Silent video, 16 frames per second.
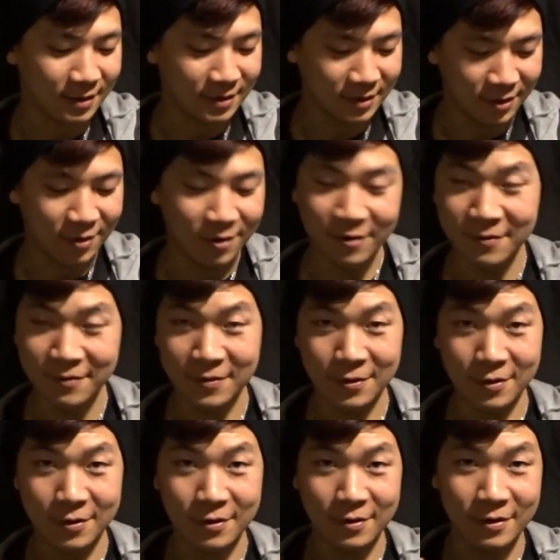you know, if
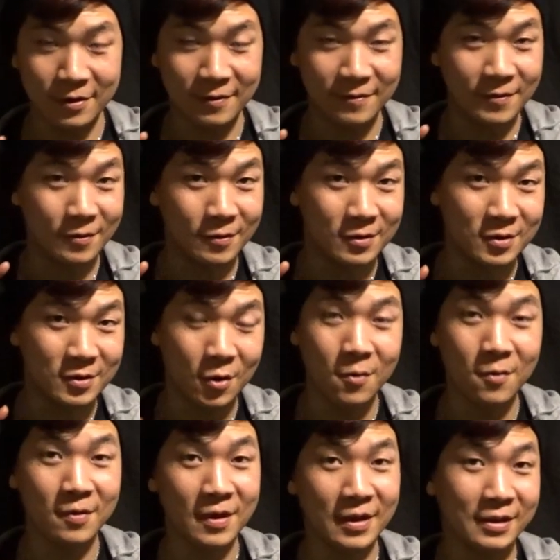you
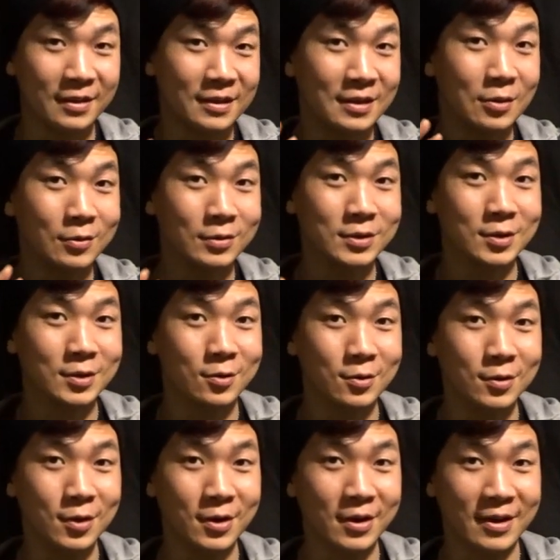don't like the old
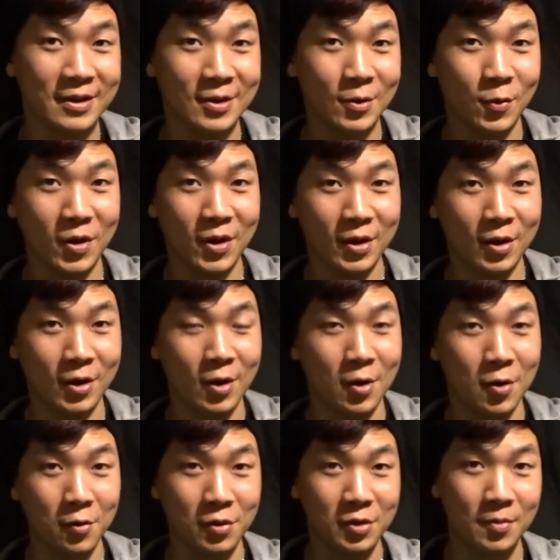school look and you want to
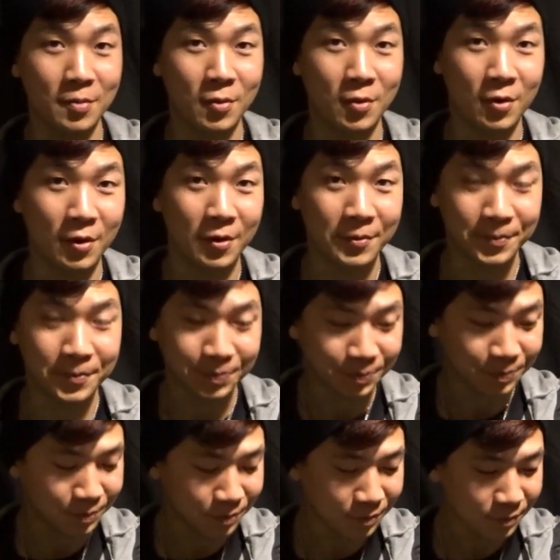go with a more
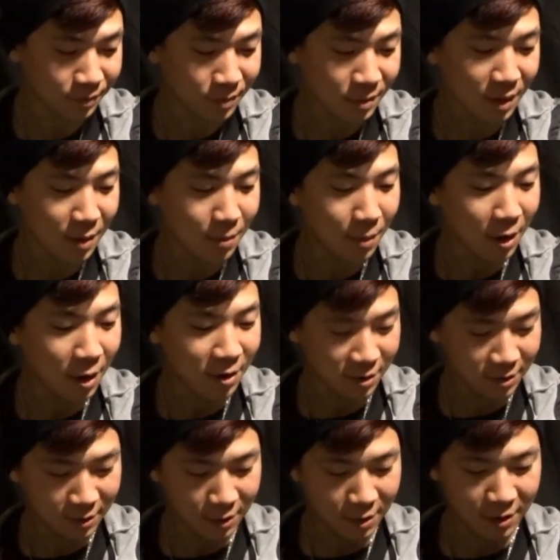
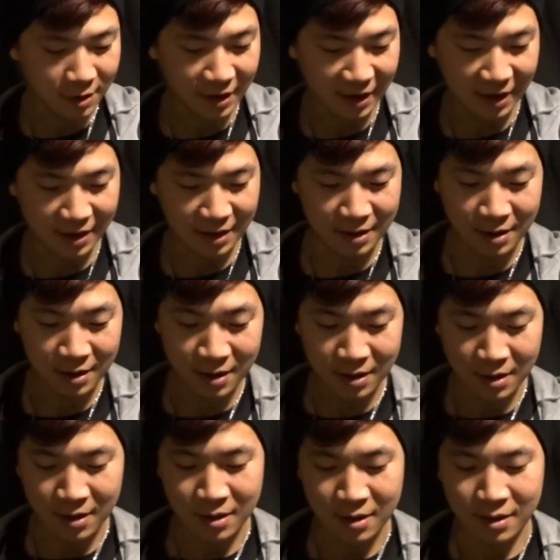modern look, and
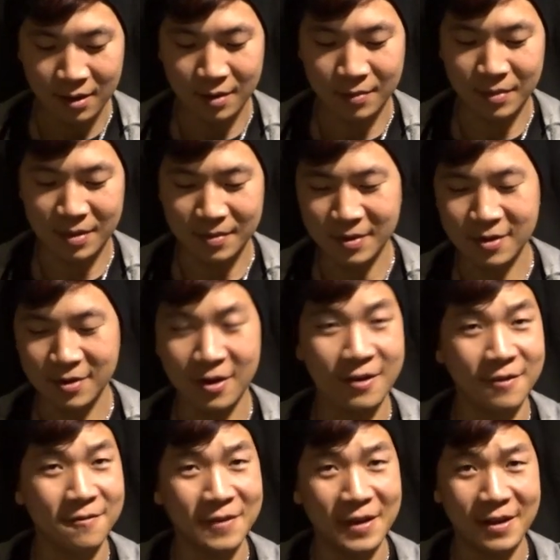maybe you're not
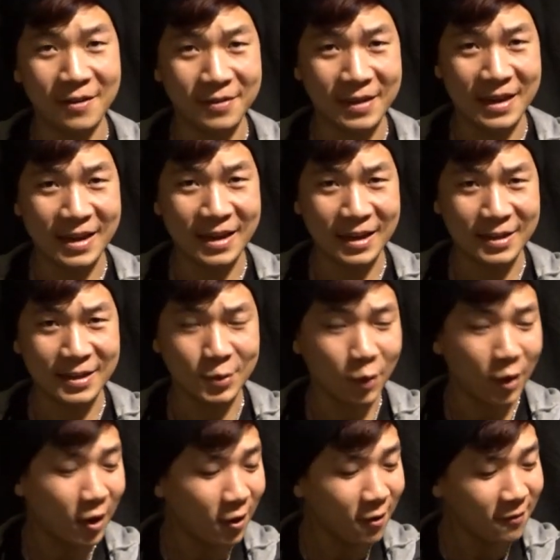a fan of the
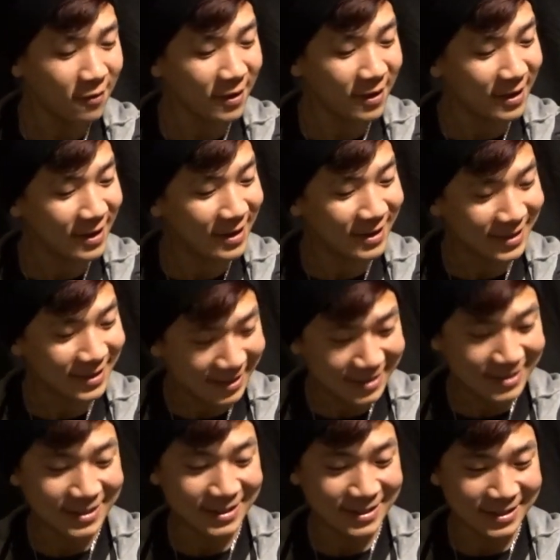AK-12,
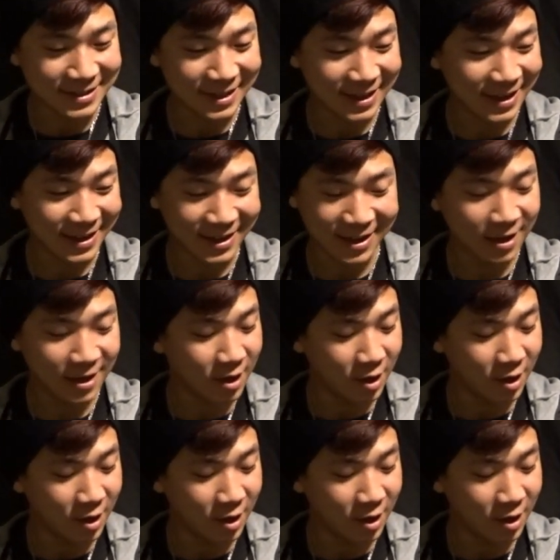this is like